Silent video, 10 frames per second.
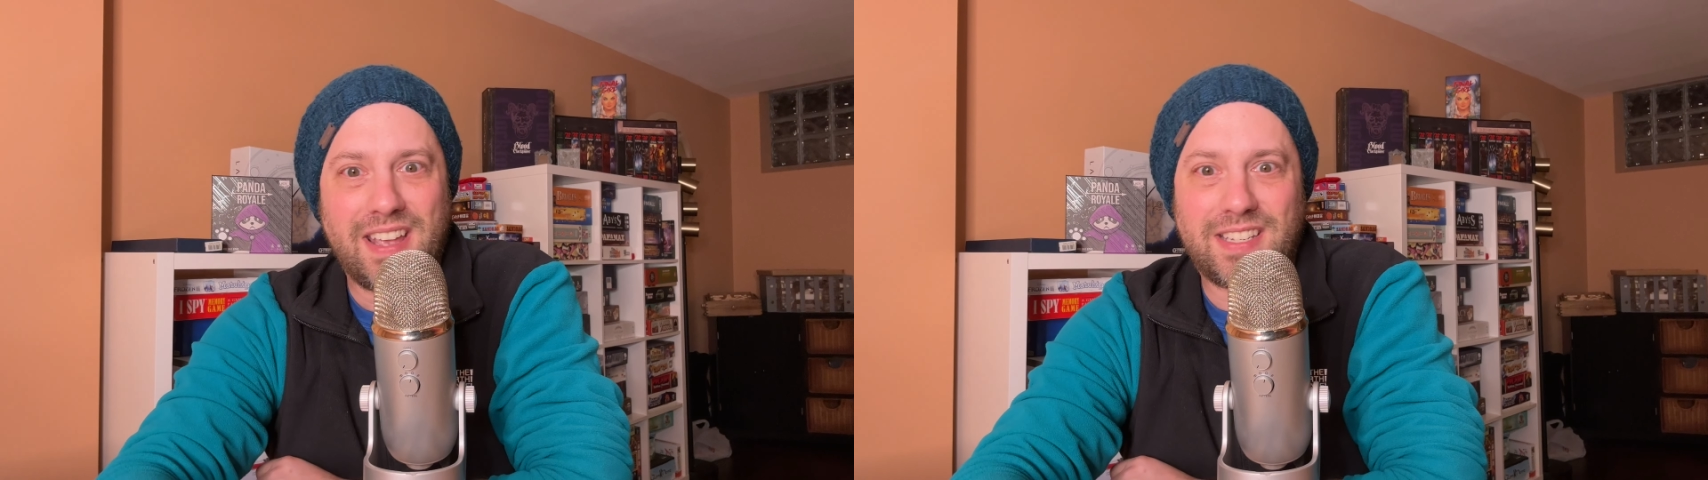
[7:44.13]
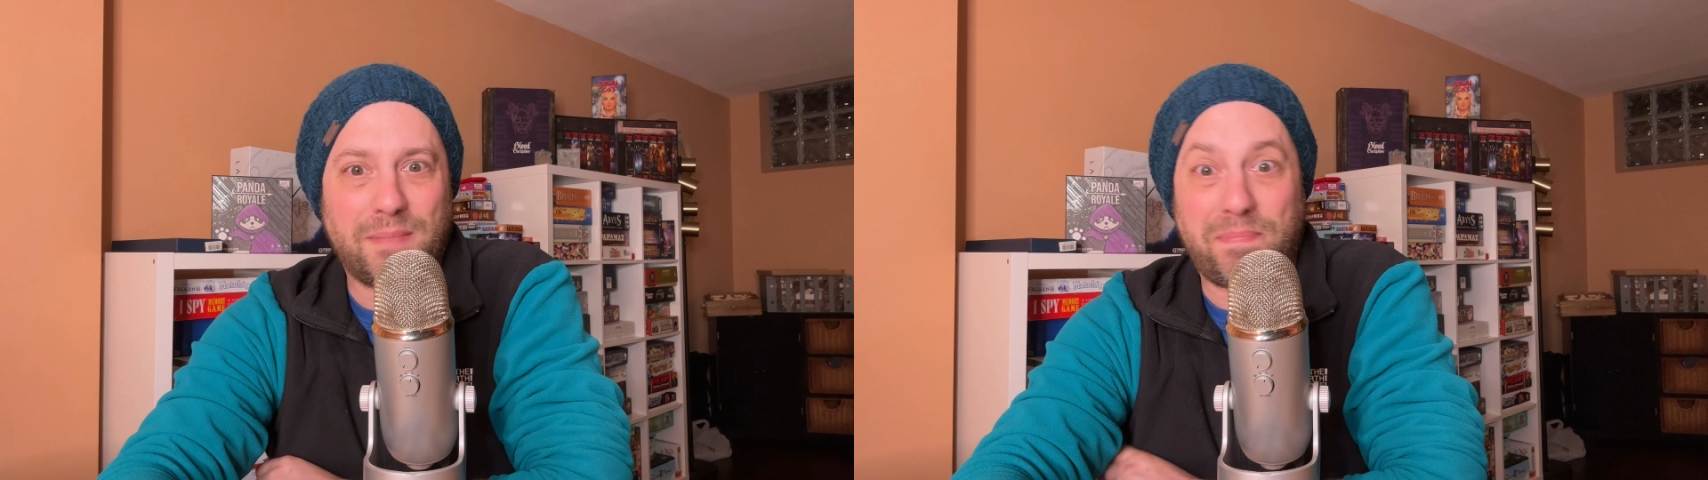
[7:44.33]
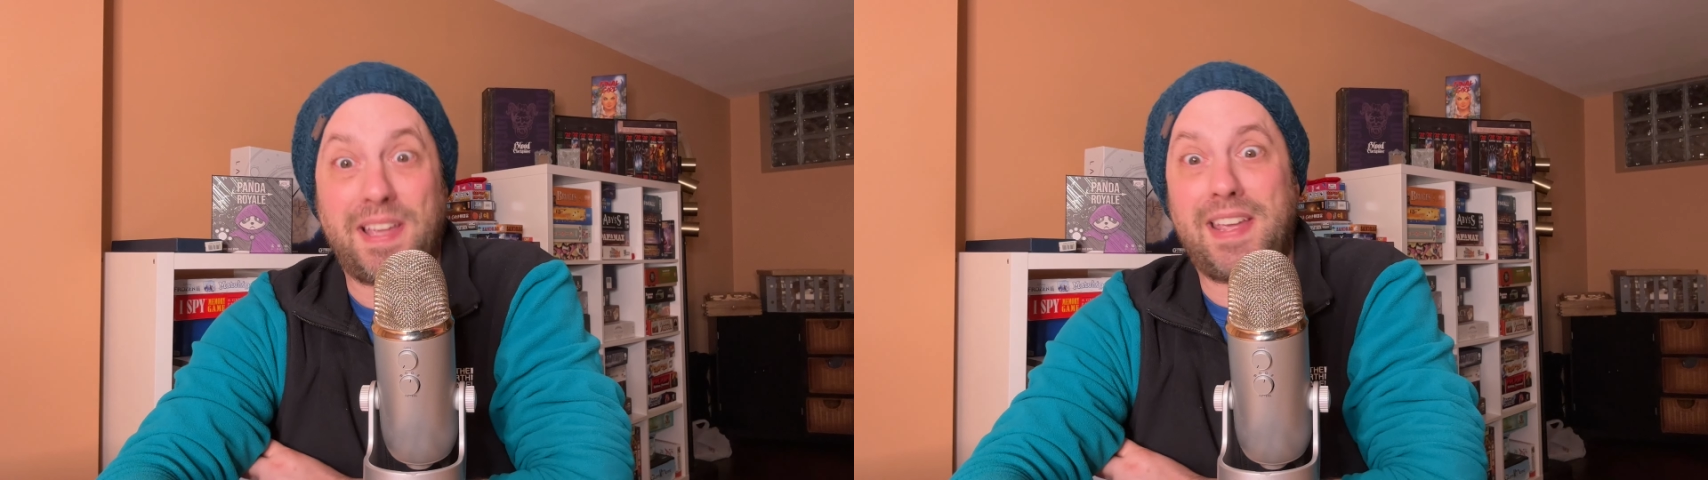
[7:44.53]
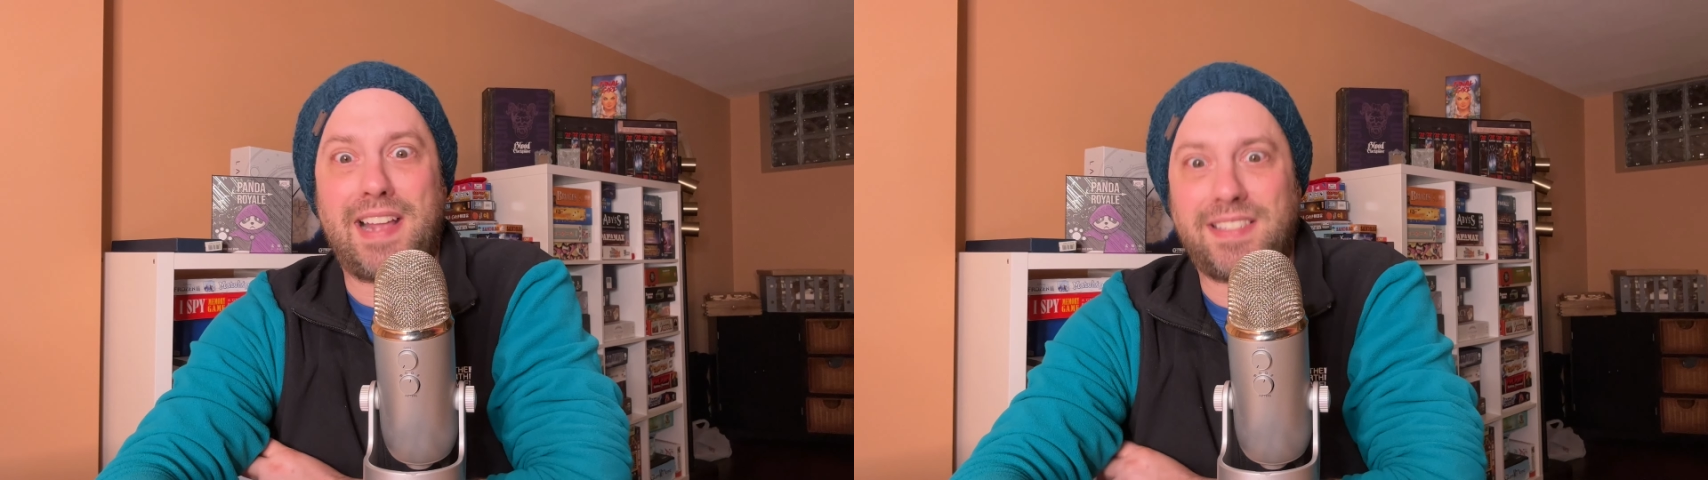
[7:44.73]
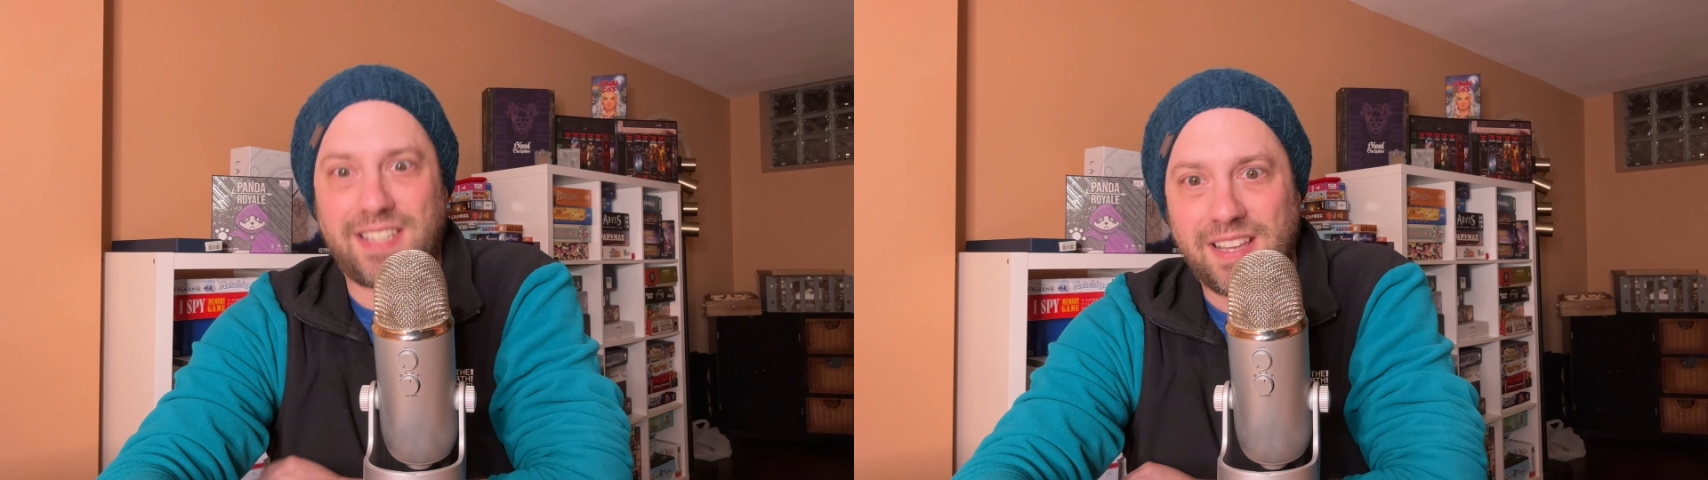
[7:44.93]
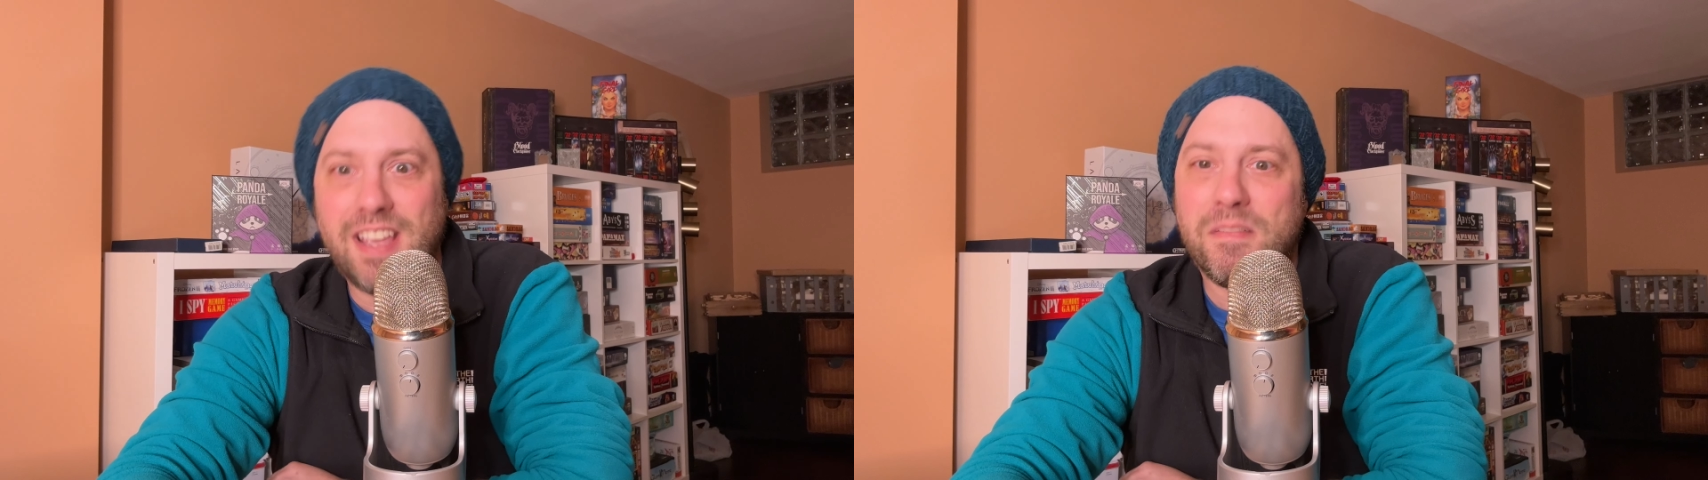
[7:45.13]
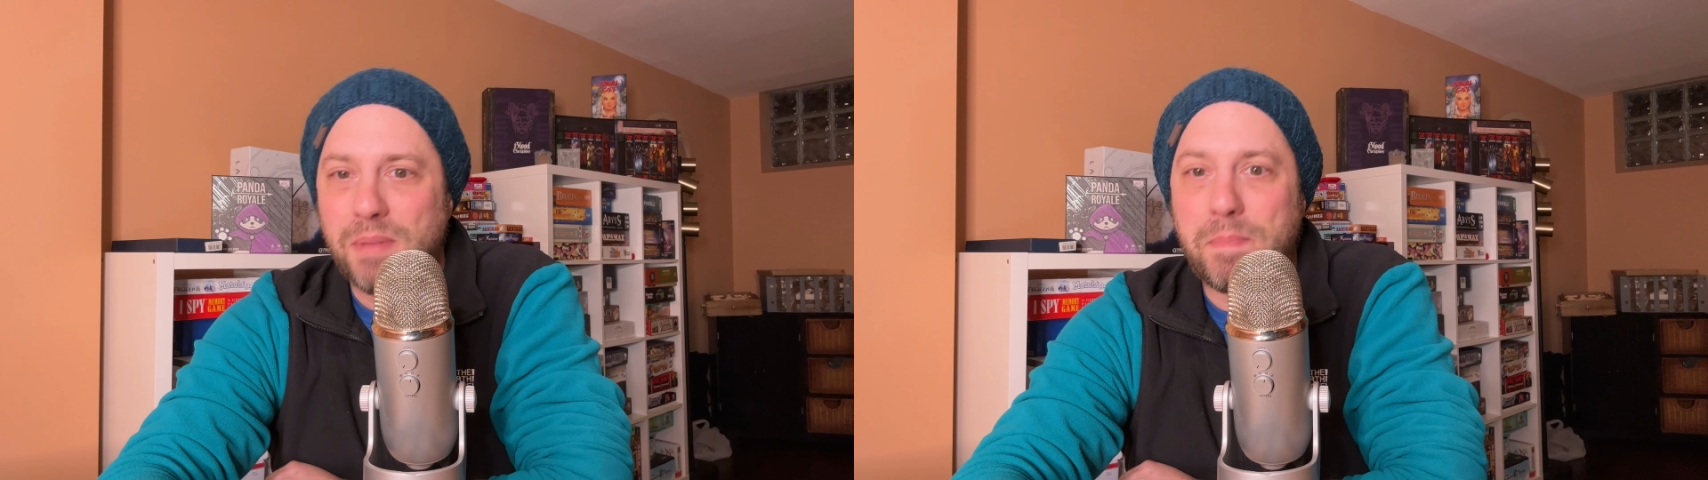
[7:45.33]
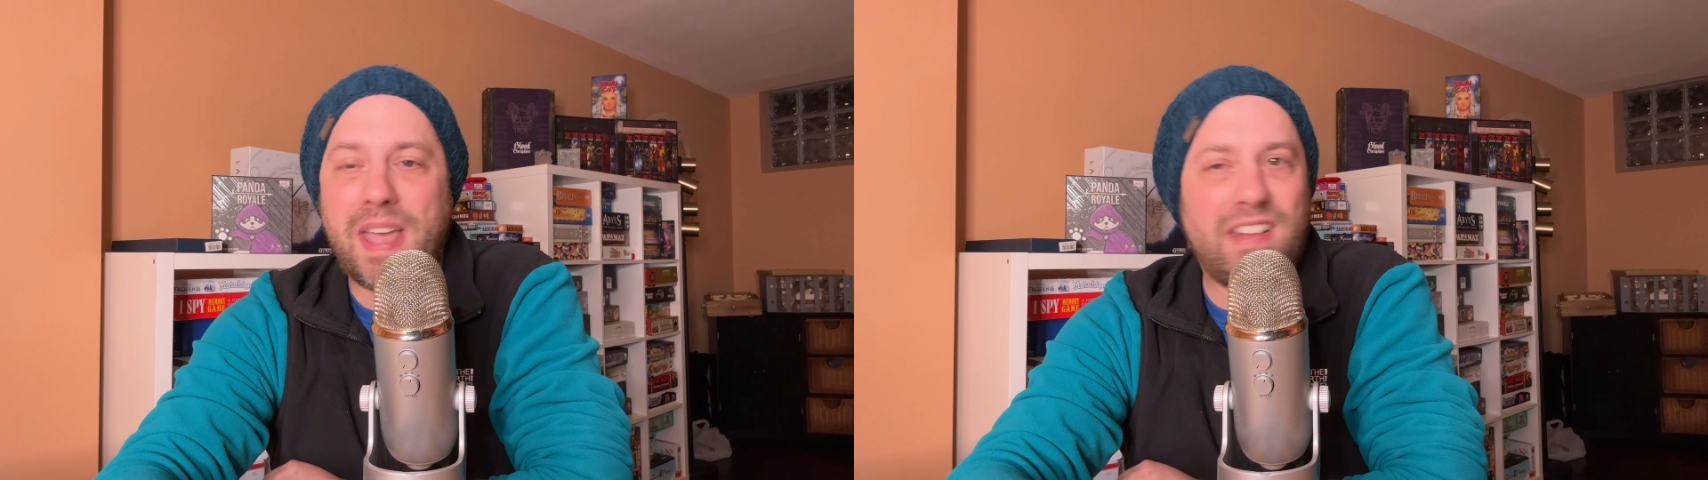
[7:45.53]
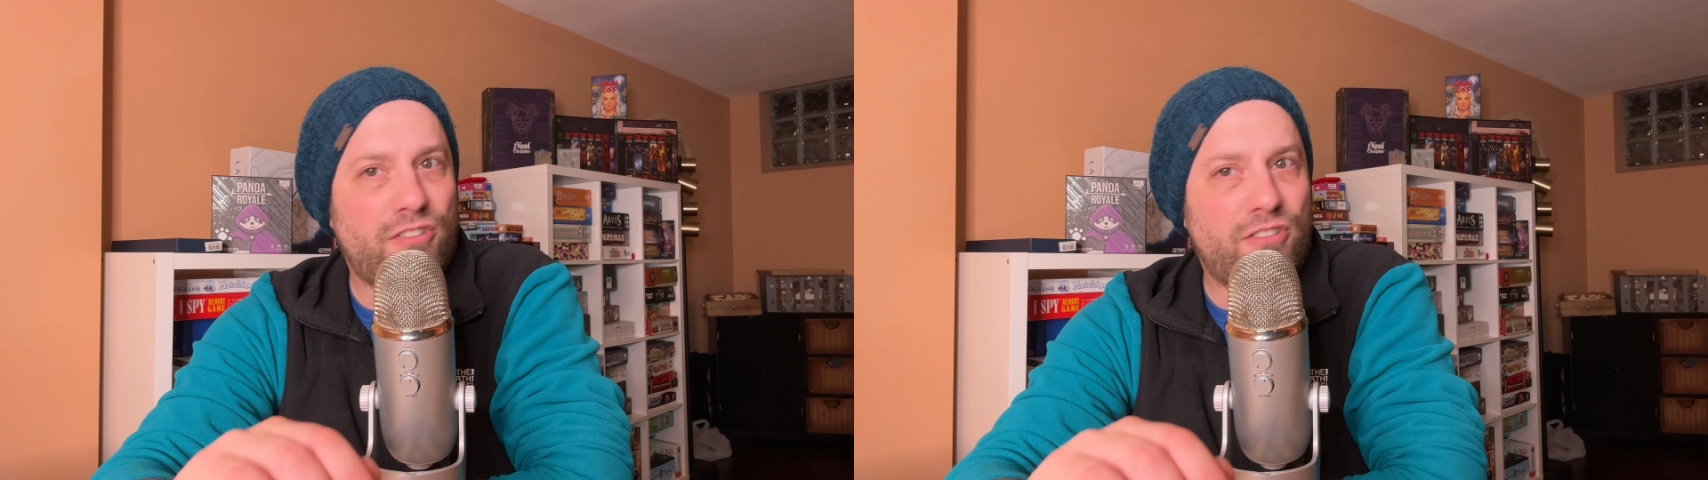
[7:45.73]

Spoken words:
to play Yahtzee. But Panda